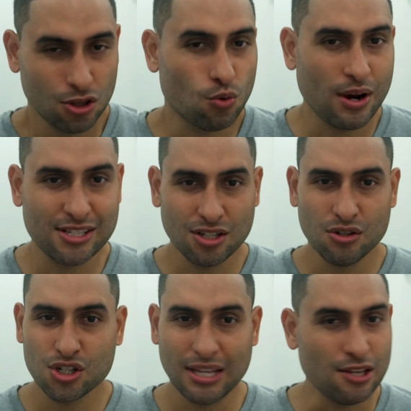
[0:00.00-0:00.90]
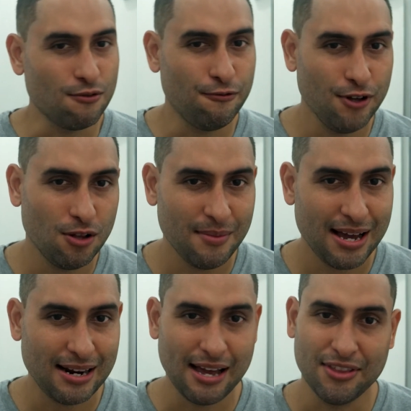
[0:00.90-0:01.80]
The resolution that you film
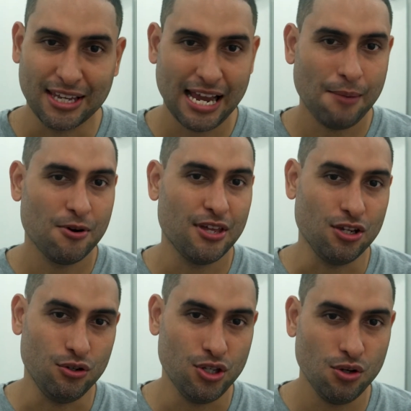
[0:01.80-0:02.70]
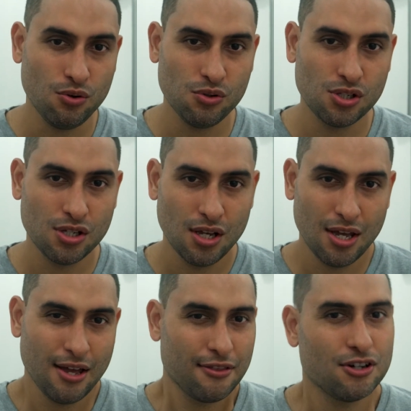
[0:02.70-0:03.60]
at and the camera that you use,
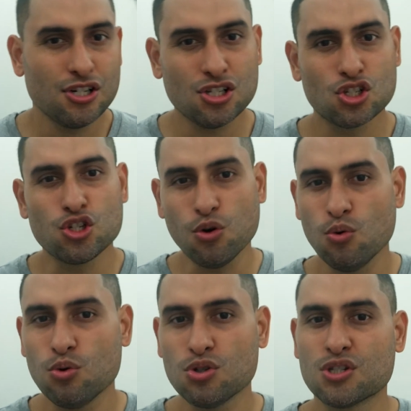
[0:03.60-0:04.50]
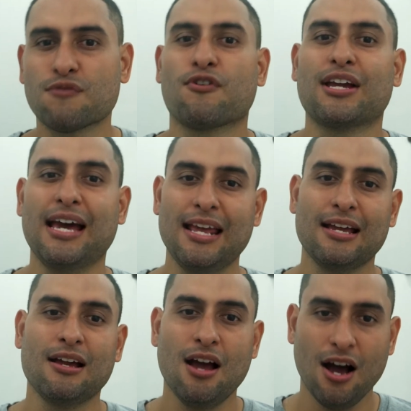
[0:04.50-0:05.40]
they're just tools for
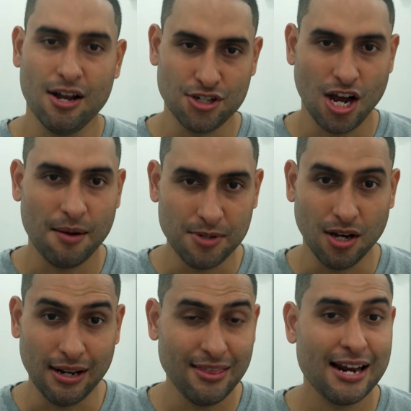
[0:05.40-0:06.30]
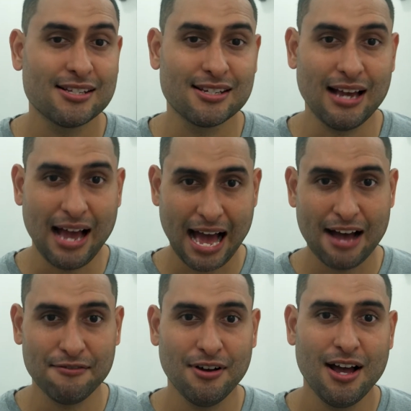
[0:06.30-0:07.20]
getting a job done, and that is to
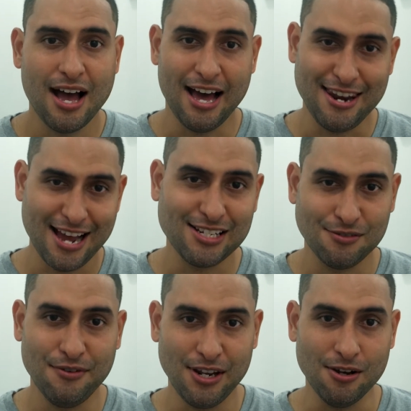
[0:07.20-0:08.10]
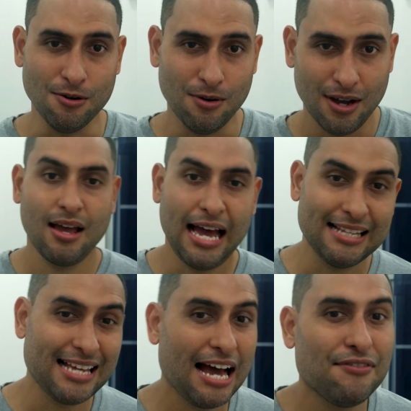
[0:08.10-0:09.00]
have a nice video.
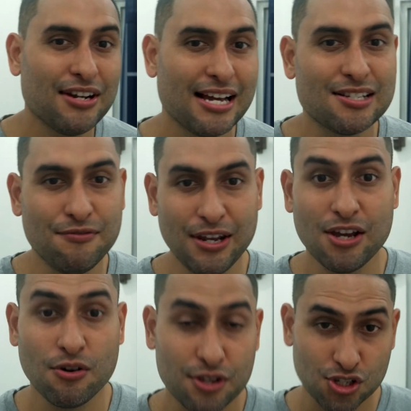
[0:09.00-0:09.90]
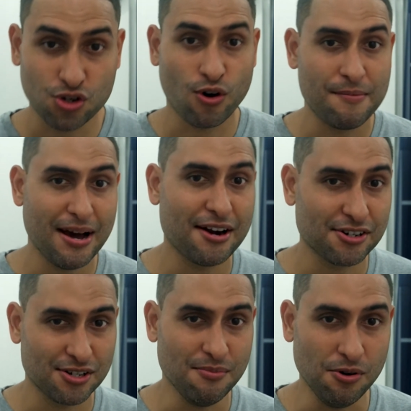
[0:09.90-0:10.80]
And to have a nice video, the story
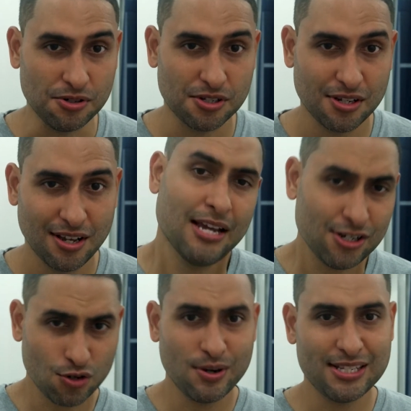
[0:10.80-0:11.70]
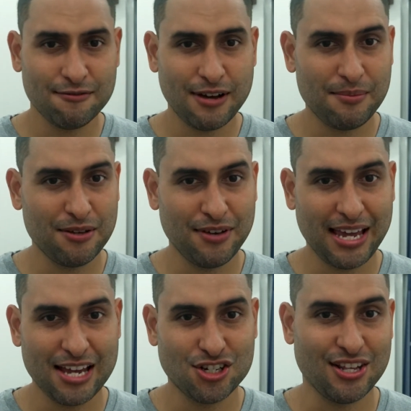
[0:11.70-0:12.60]
matters the most. Here's a recent family
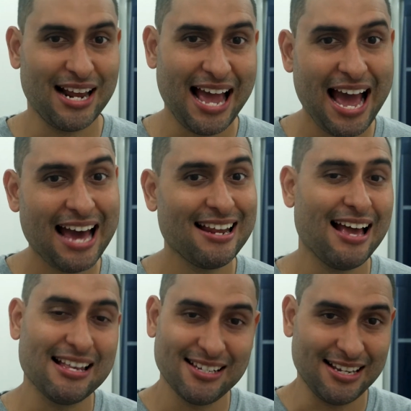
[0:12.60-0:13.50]
vacation that I had as an